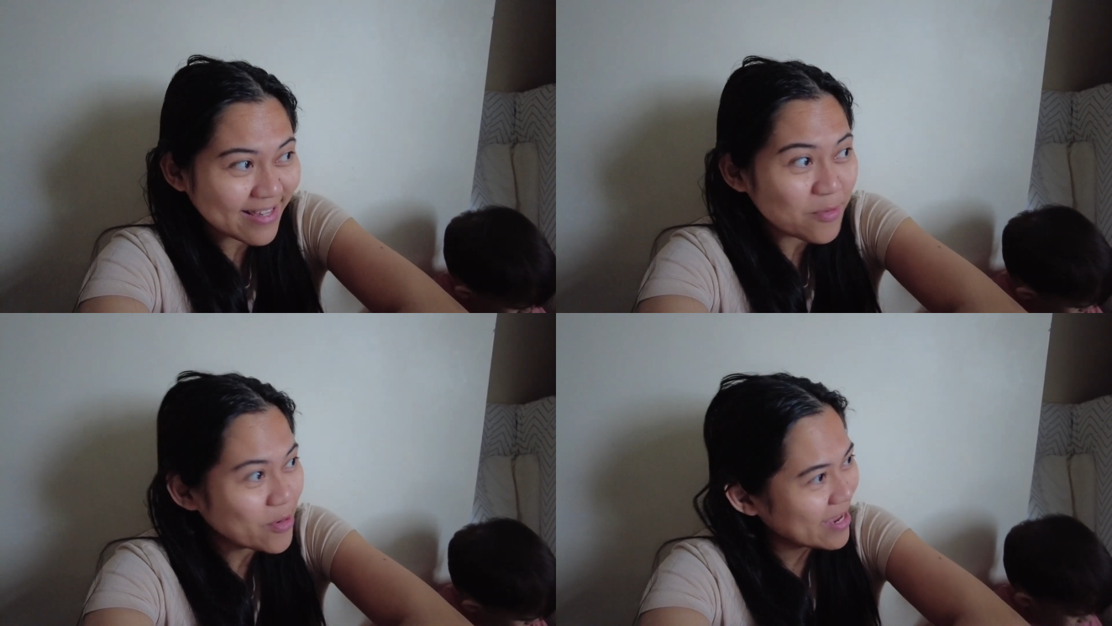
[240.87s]

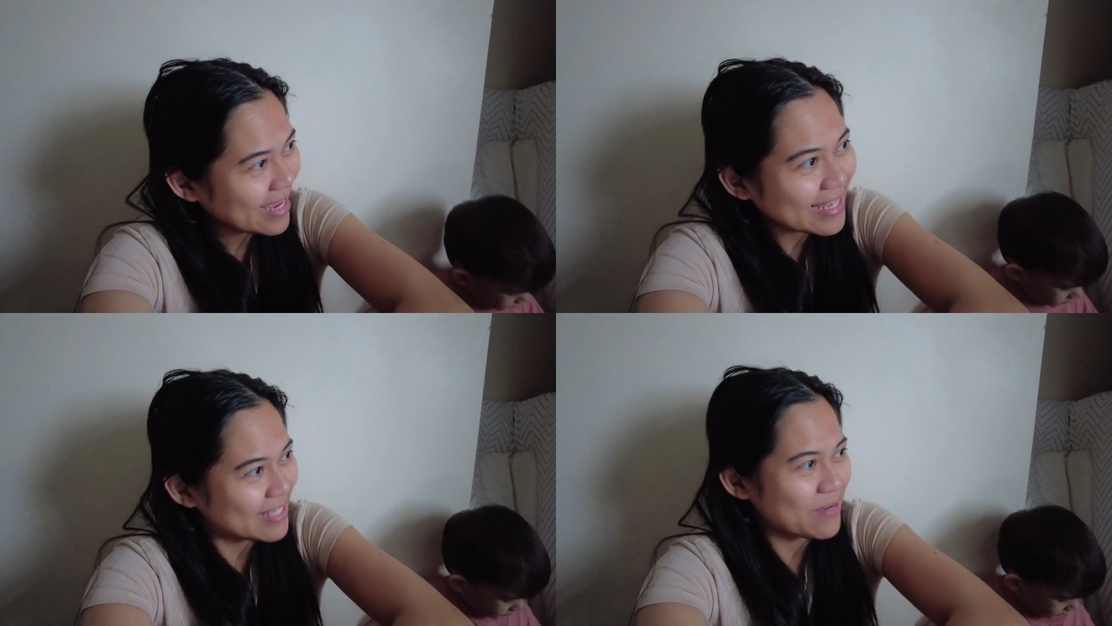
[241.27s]
and we
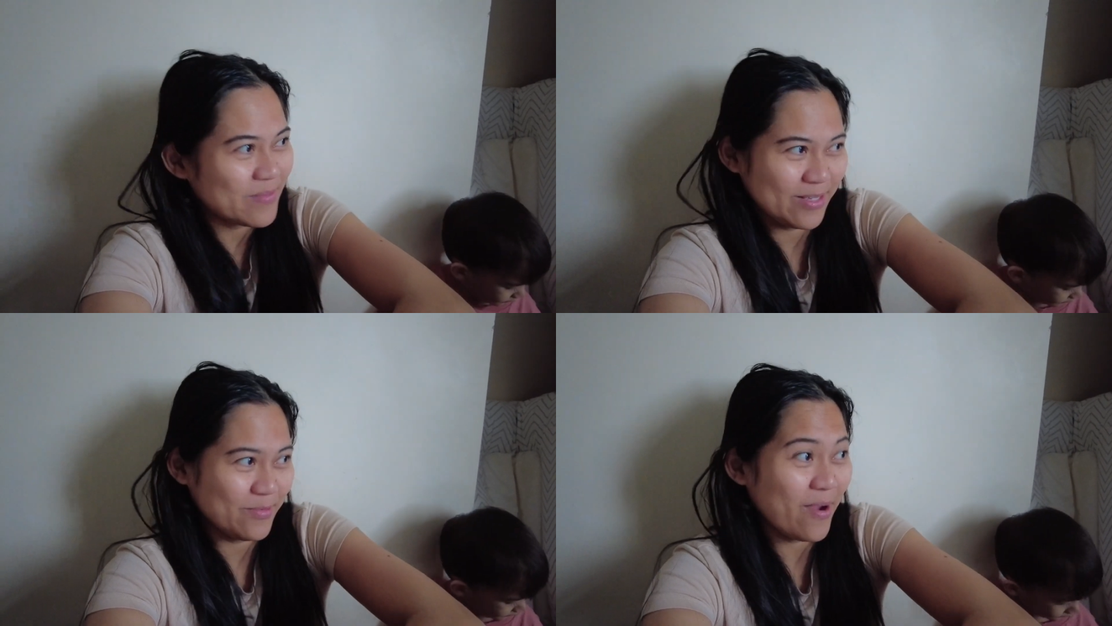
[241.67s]
eat
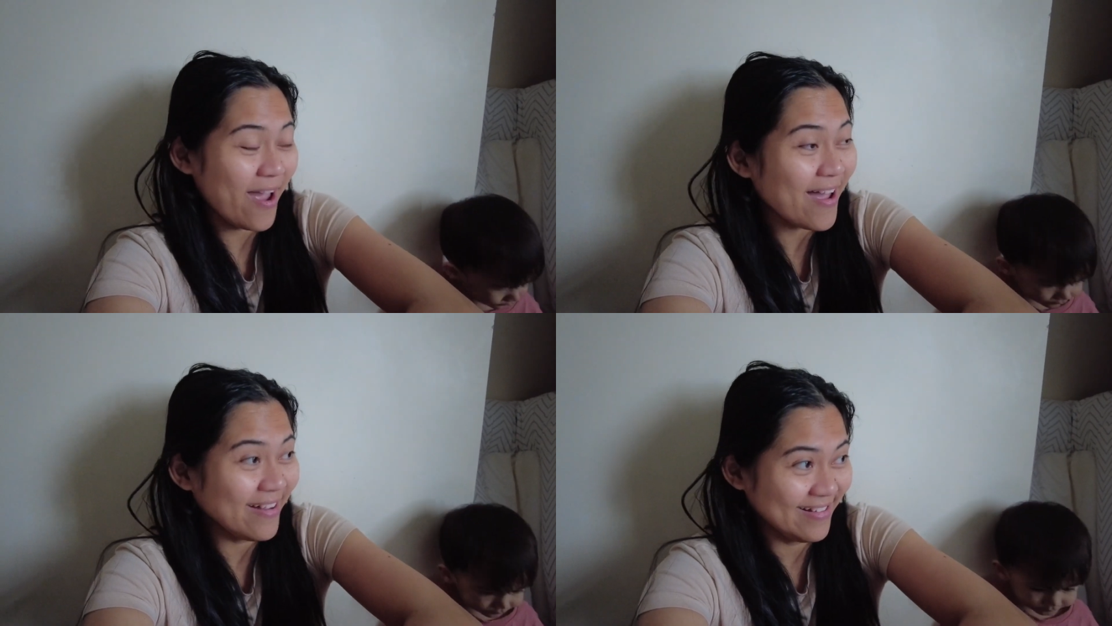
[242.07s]
them as
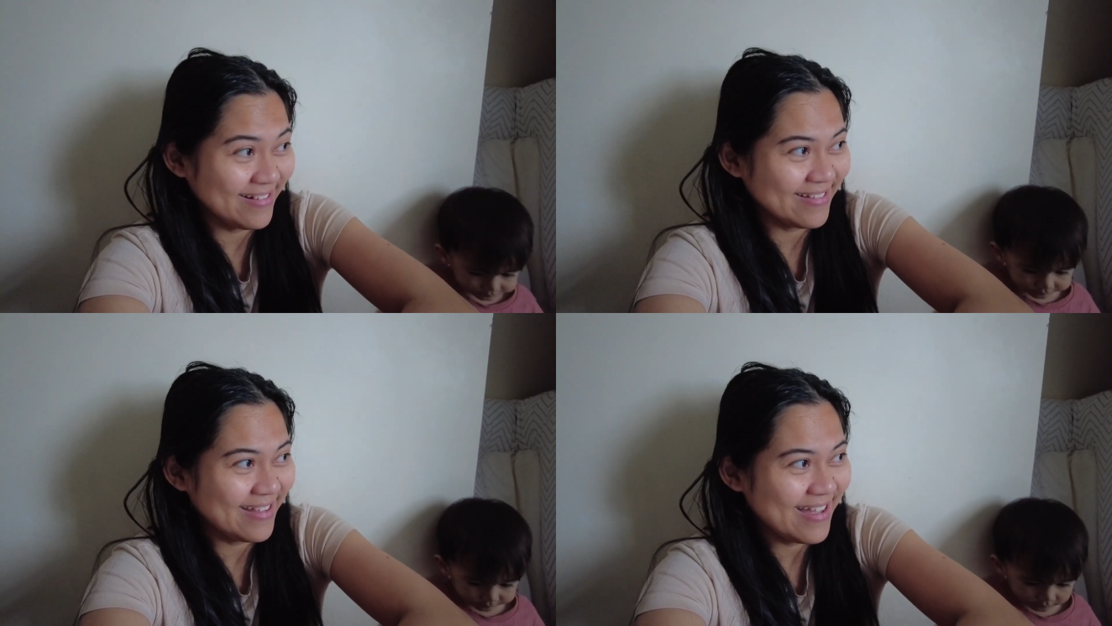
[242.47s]

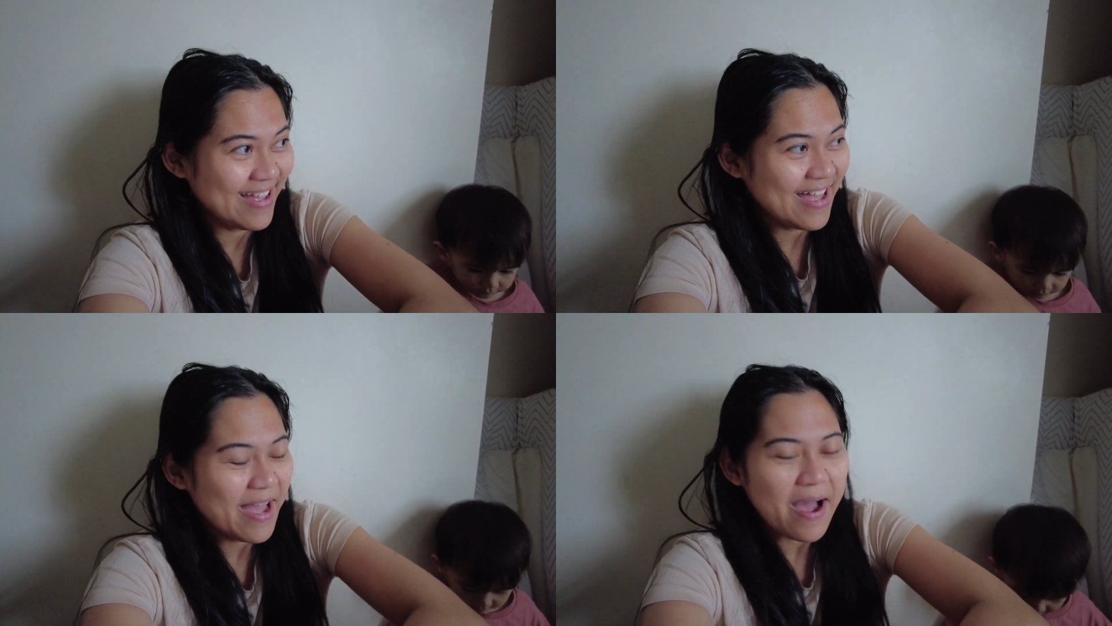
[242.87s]
well.
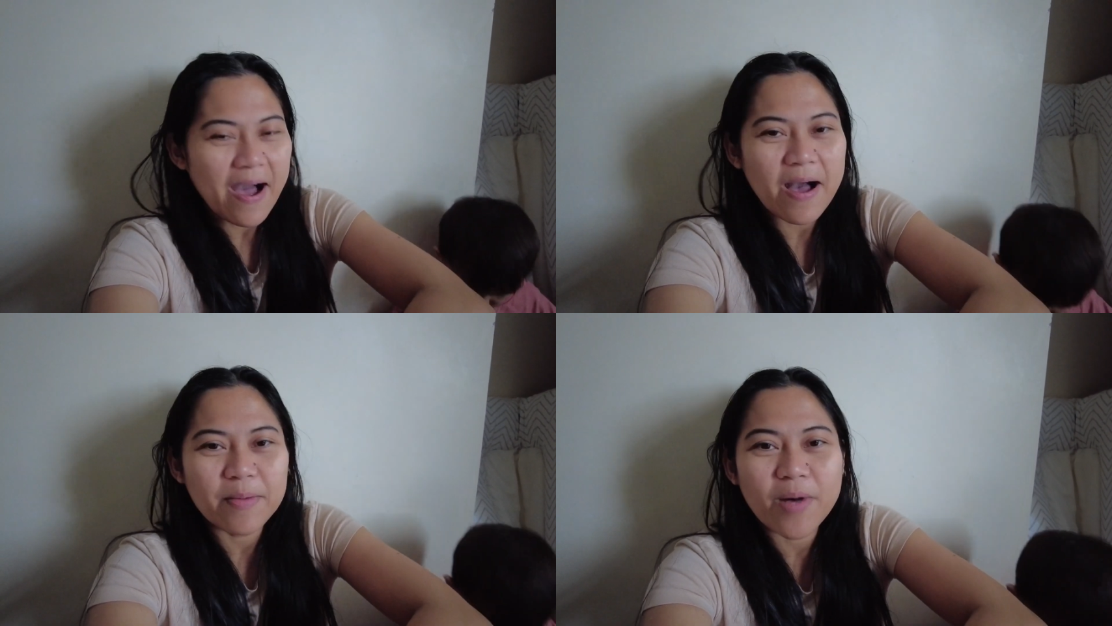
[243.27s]

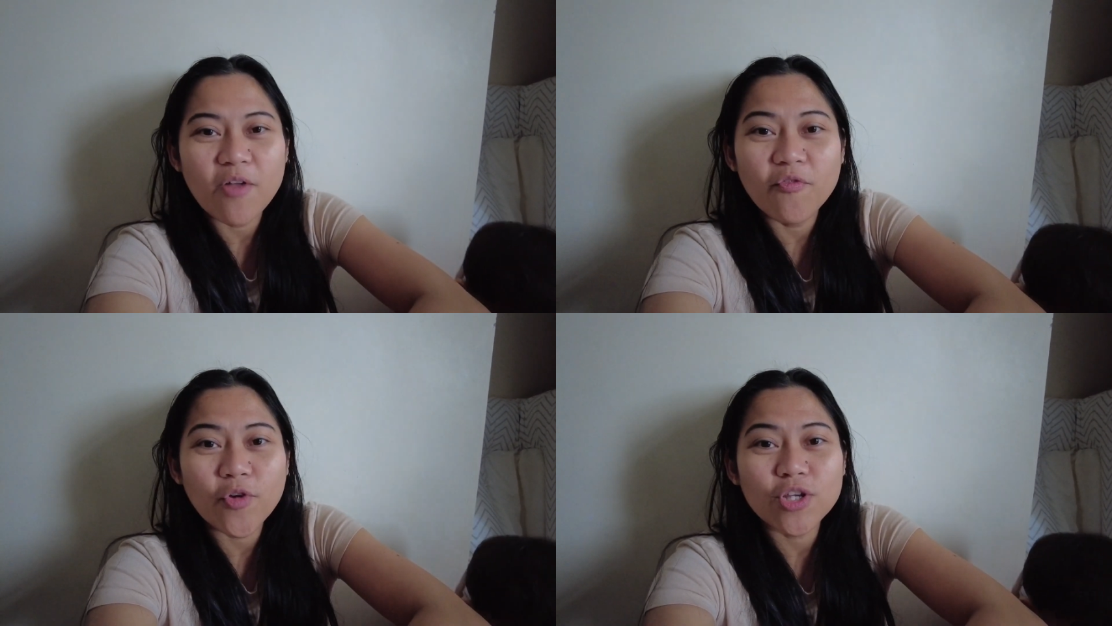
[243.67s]
But
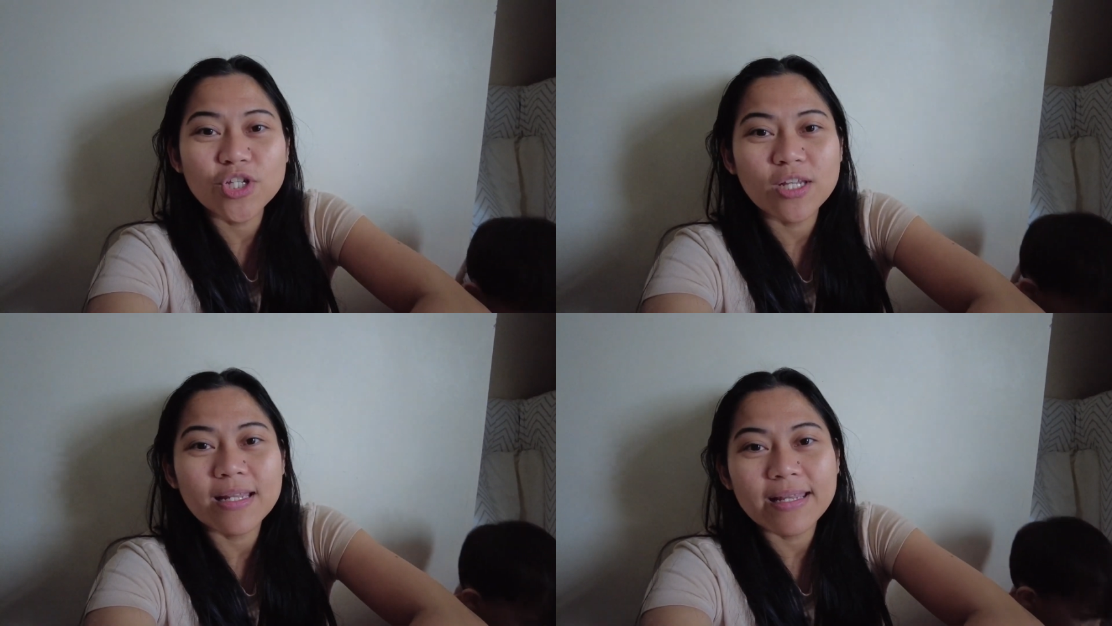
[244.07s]

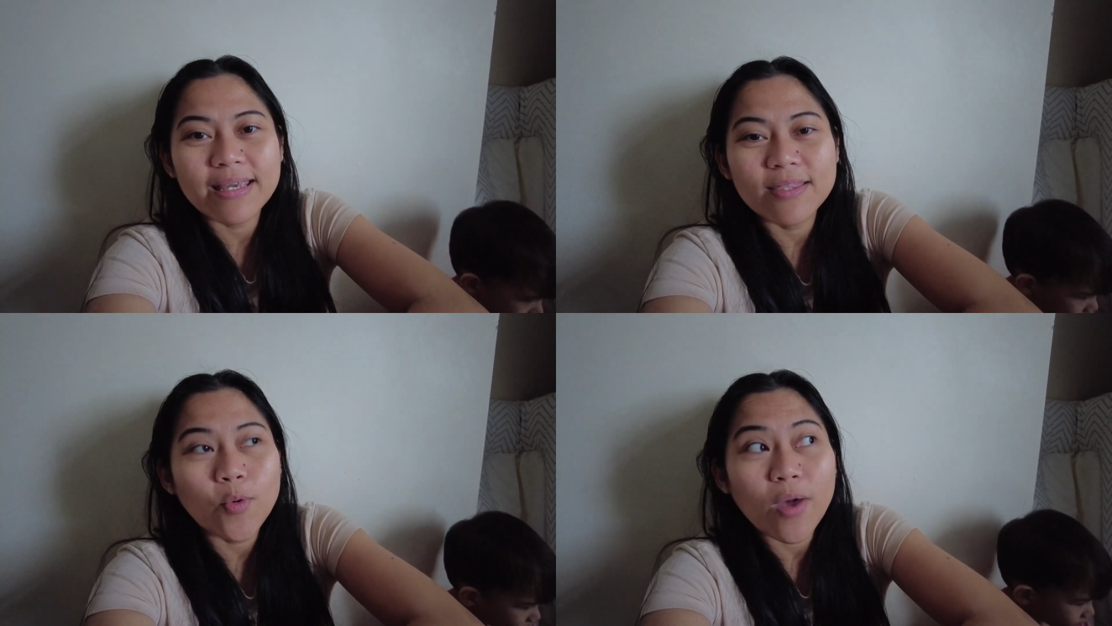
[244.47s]

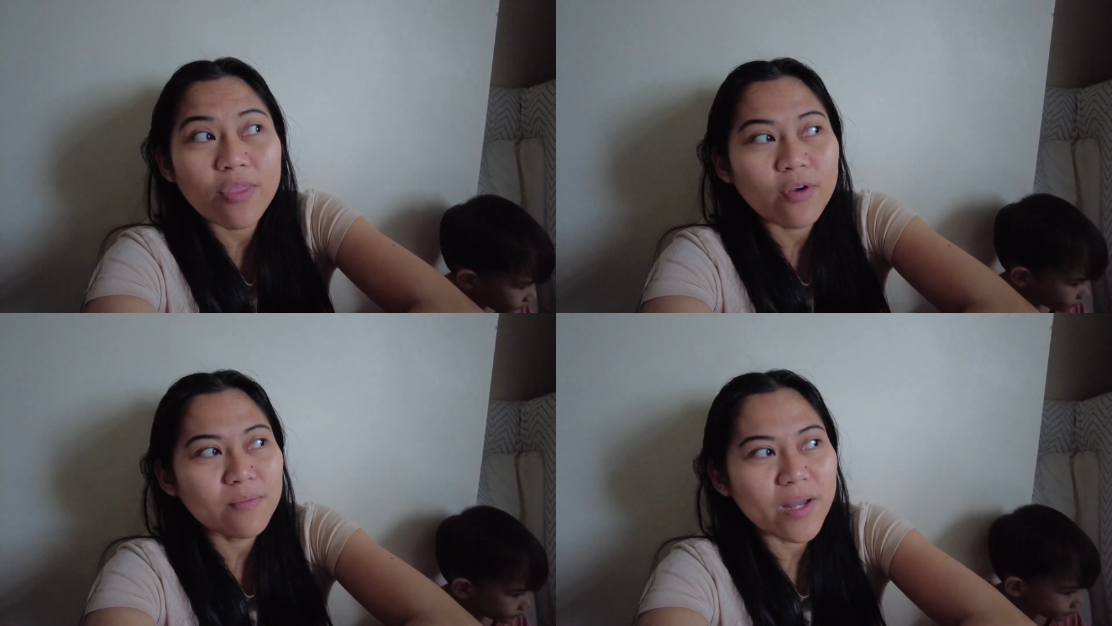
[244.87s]
unfortunately the weather in